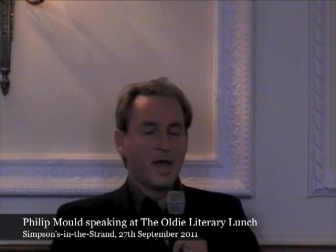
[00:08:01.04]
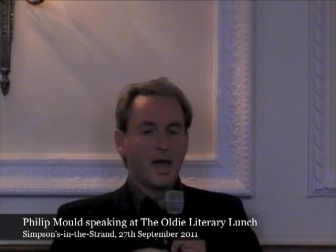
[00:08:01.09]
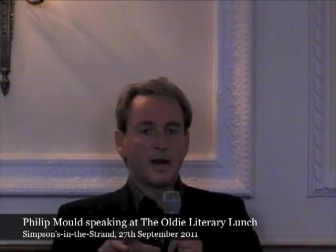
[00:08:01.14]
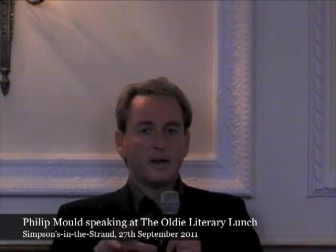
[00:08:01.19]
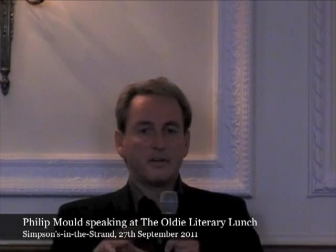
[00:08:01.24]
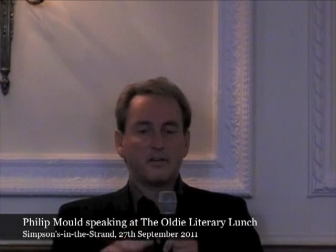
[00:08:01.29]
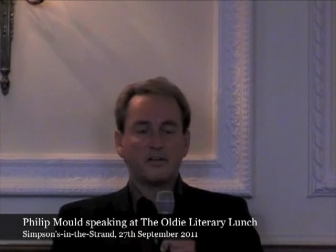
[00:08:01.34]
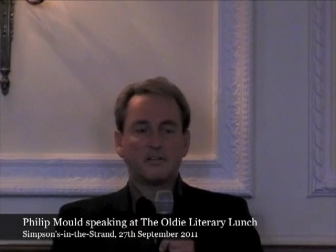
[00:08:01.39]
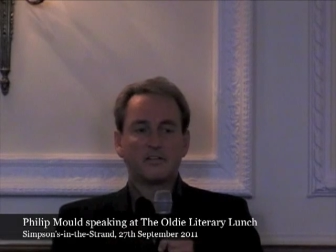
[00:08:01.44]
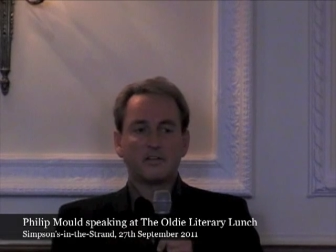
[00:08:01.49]
And
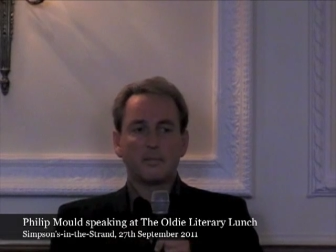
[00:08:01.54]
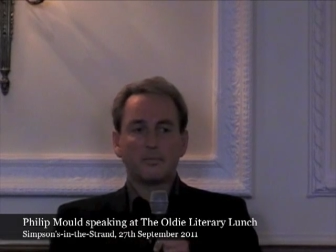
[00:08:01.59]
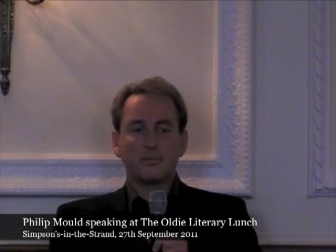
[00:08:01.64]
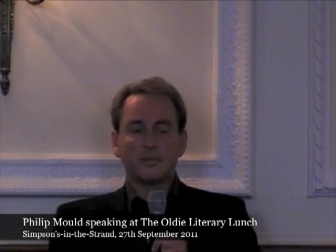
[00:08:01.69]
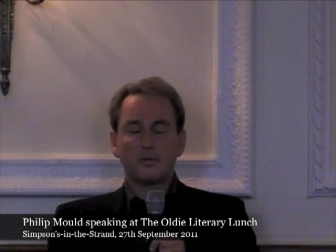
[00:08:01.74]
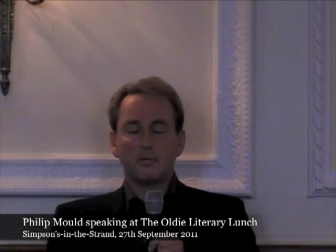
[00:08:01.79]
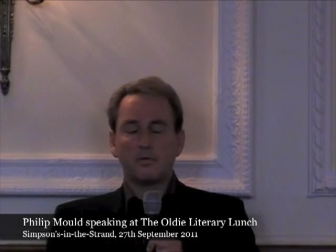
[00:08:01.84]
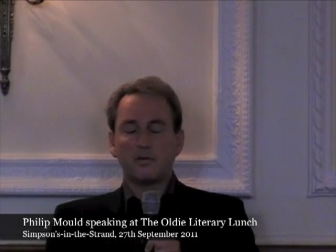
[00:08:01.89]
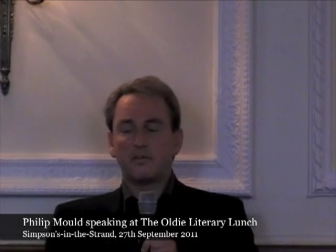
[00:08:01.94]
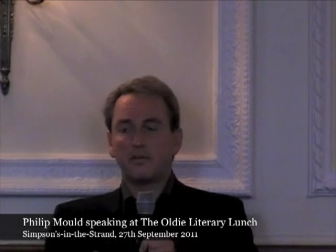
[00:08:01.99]
I did
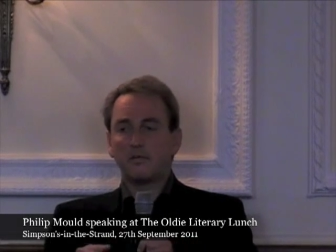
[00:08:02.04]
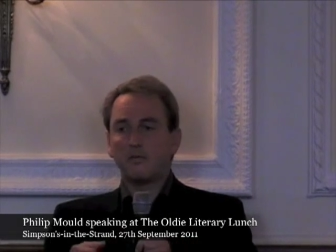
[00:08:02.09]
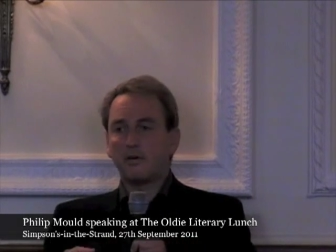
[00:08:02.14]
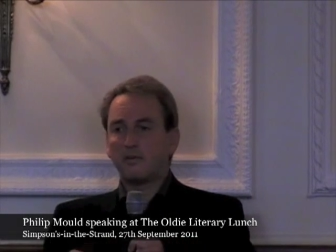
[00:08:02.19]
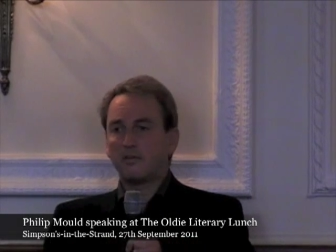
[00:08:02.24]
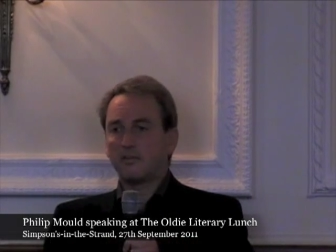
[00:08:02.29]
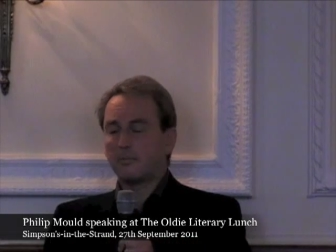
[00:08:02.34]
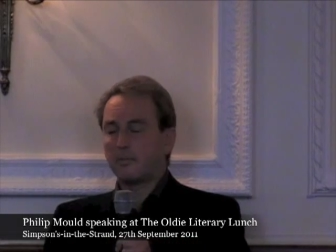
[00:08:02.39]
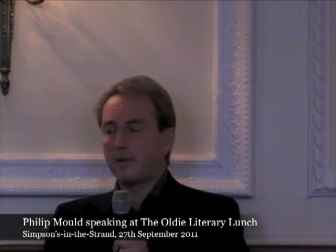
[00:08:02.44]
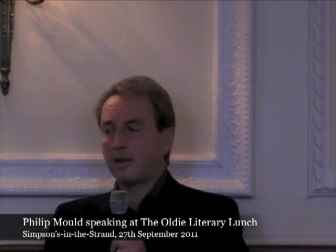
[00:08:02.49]
something which, in
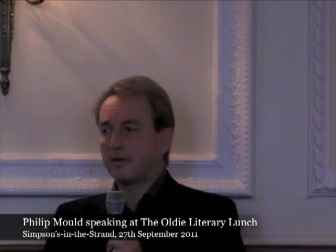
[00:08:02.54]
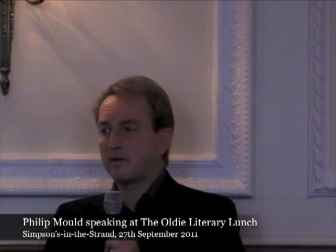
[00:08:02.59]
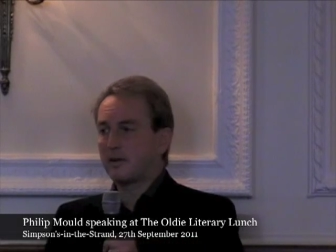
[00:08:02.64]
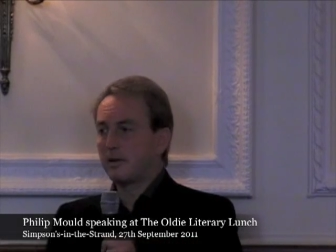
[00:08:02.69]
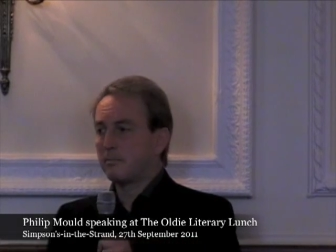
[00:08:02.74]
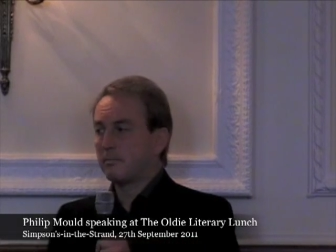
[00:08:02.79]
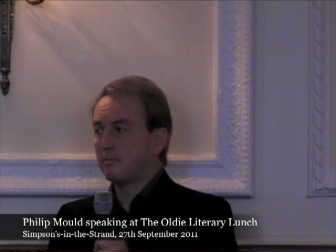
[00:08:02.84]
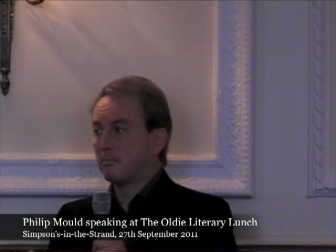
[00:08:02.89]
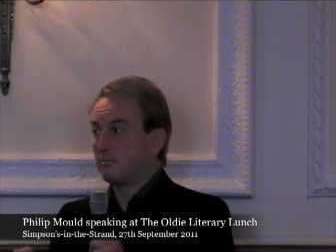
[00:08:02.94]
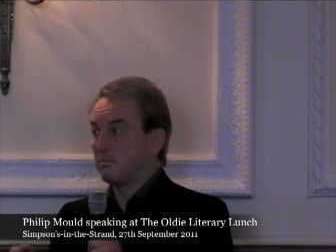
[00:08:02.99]
retrospect,
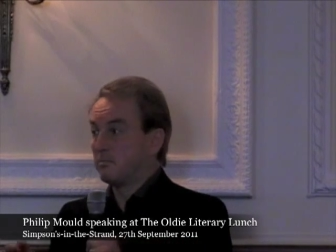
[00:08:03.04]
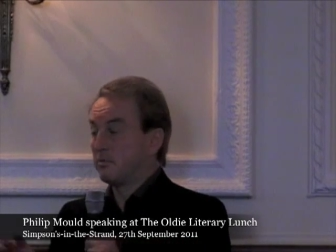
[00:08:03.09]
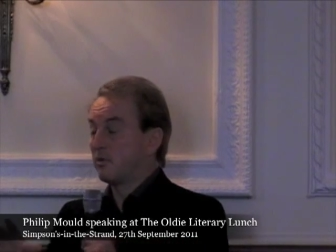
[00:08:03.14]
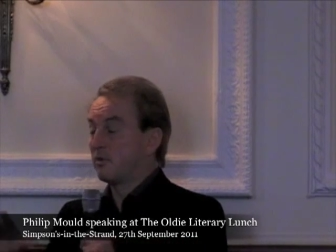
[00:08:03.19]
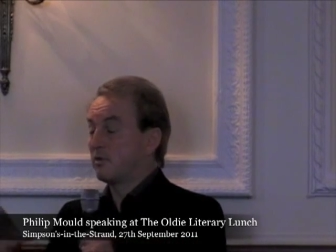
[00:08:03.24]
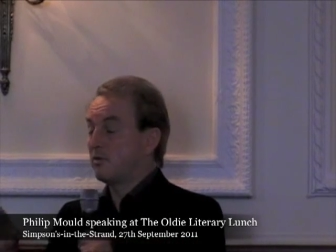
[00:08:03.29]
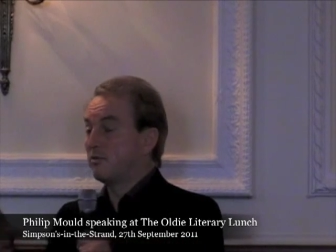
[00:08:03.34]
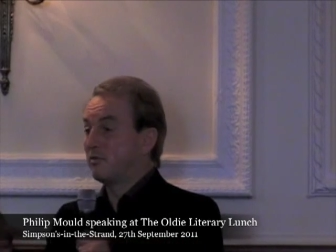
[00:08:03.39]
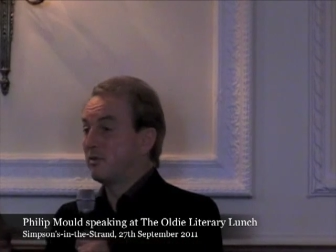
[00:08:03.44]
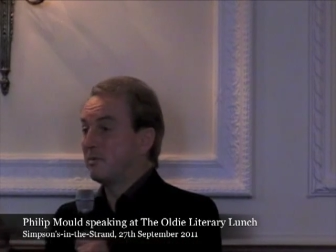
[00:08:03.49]
I'm
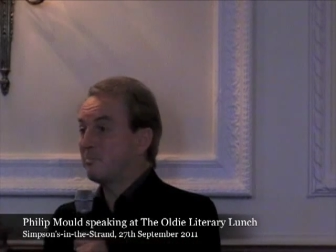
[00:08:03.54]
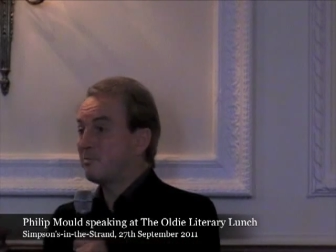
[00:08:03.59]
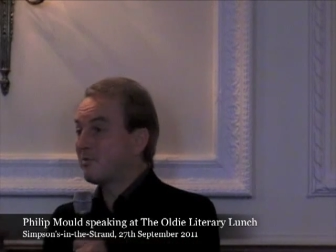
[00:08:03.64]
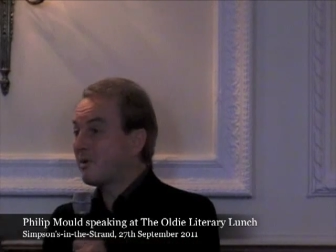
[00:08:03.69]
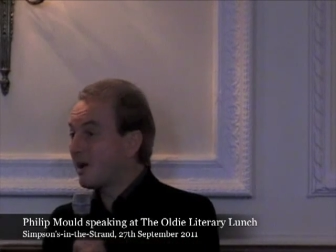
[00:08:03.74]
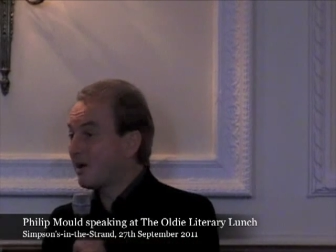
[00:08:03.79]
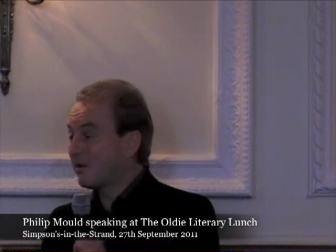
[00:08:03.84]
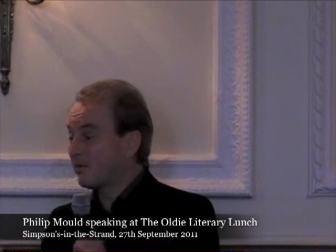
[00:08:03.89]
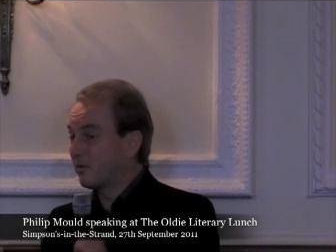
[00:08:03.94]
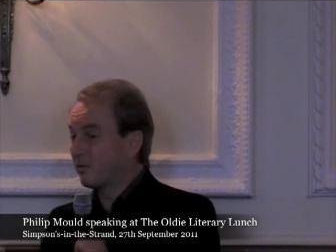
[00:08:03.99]
not usually
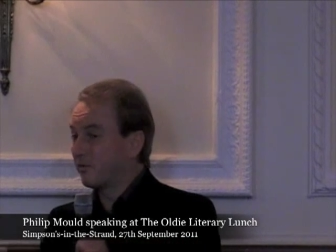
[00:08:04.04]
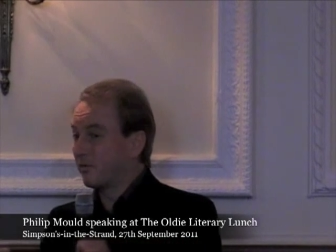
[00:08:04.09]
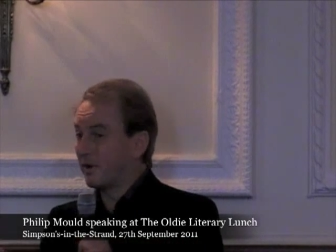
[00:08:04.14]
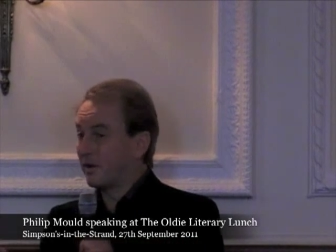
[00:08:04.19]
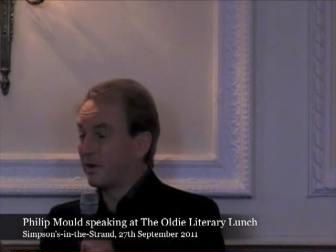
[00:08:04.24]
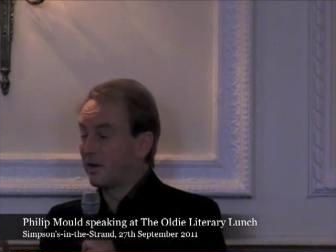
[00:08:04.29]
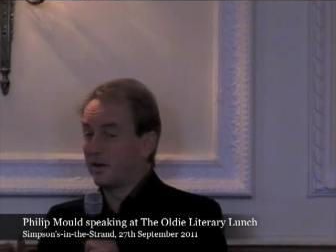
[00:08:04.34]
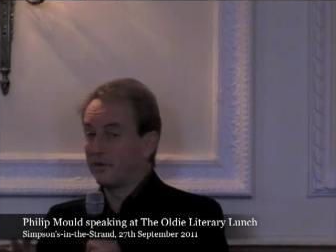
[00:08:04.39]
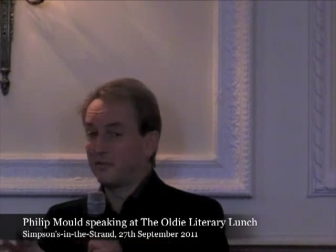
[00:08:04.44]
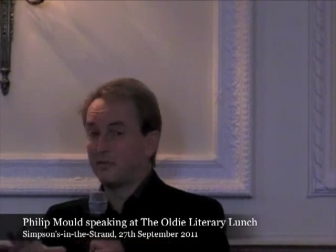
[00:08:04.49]
proud of.
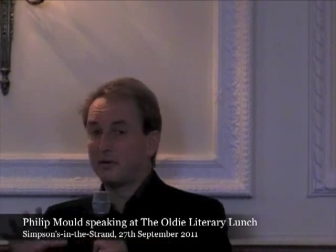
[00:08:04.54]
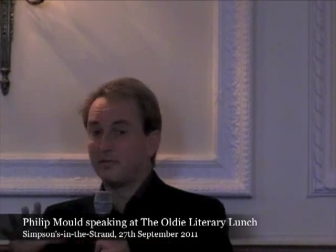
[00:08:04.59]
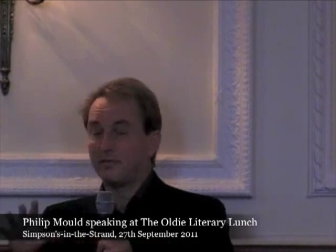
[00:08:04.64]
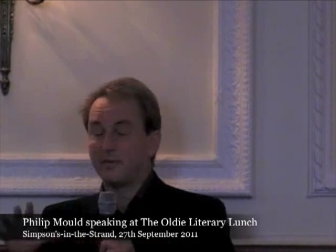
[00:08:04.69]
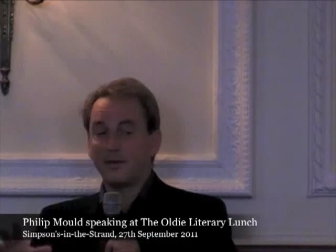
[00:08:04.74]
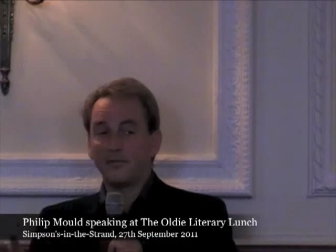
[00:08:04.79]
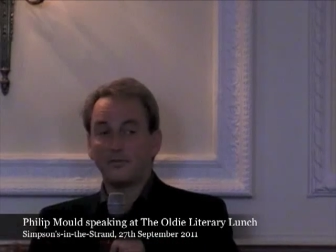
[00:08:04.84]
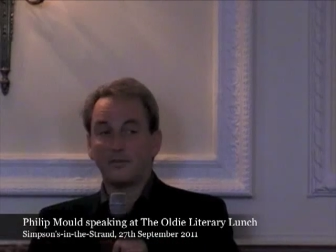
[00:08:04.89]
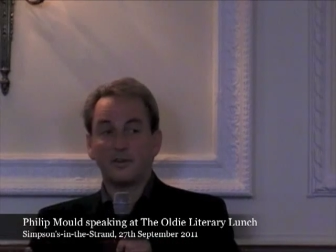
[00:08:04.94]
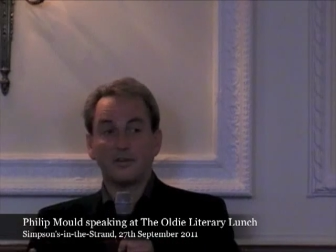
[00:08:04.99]
I, I should have
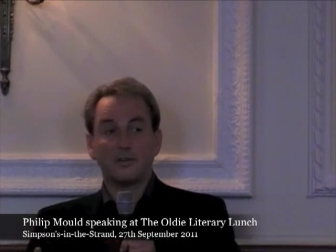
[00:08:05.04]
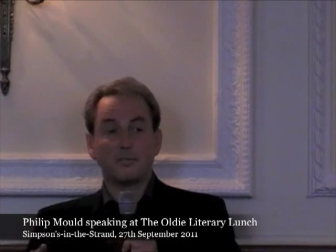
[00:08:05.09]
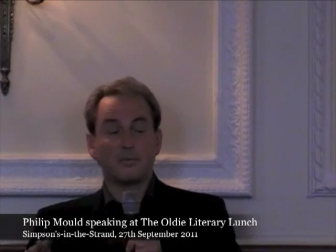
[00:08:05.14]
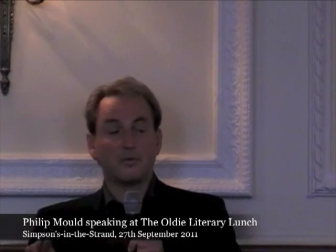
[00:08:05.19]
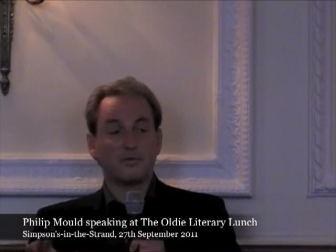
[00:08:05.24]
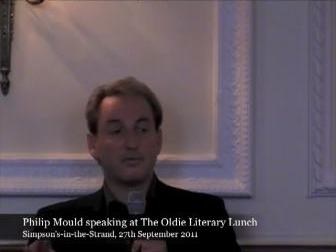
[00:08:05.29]
left it to the